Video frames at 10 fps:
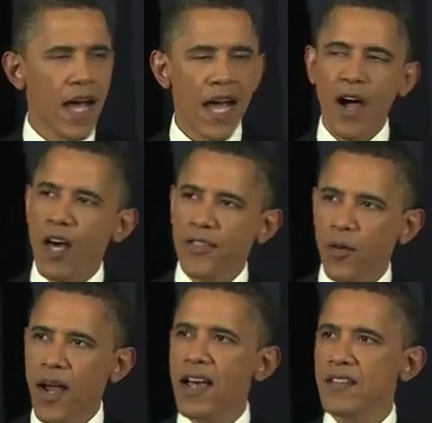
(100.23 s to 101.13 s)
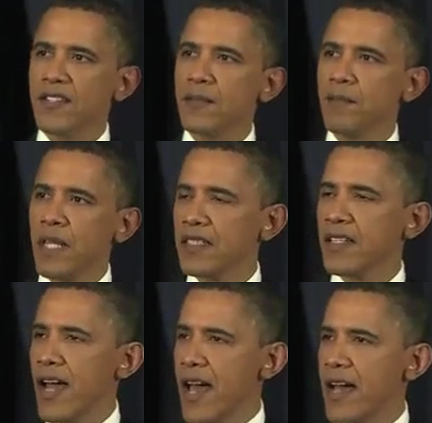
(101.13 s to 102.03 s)
I authorized
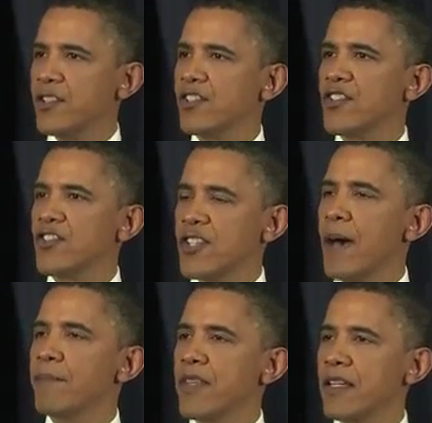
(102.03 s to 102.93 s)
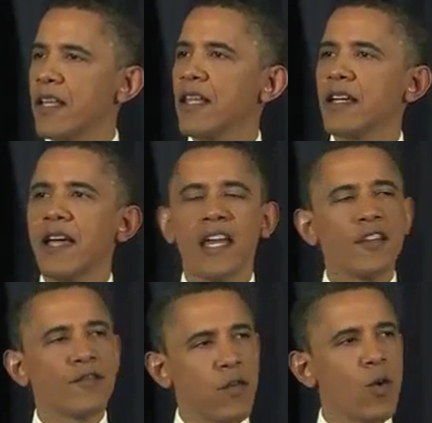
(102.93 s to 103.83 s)
military action to stop the killing
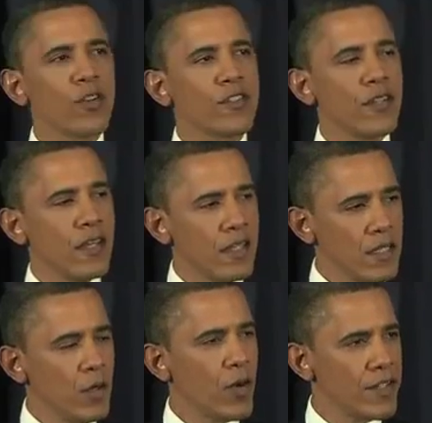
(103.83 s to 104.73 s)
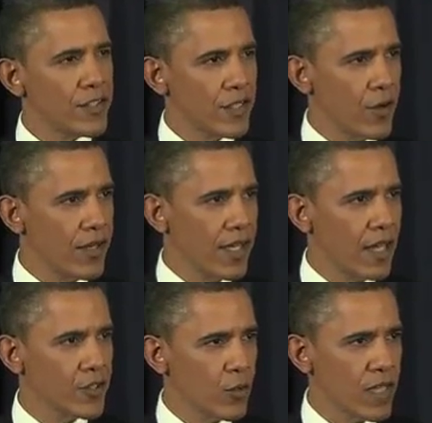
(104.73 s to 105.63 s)
and enforce UN Security
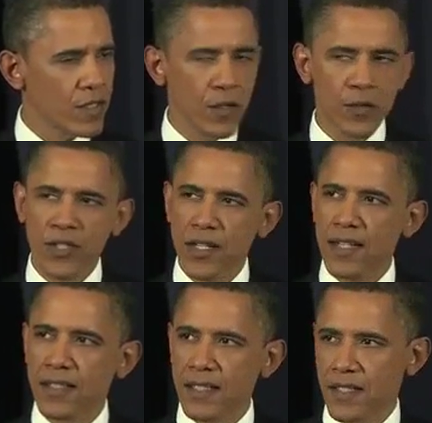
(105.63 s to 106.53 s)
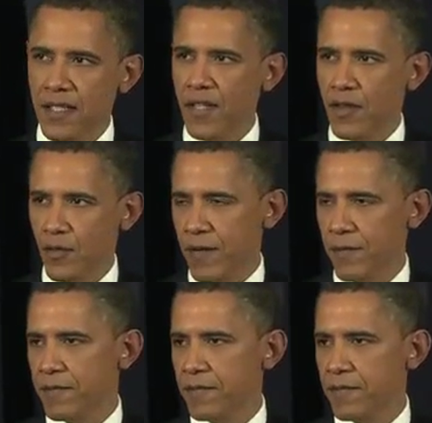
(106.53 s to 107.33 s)
Council Resolution 1973.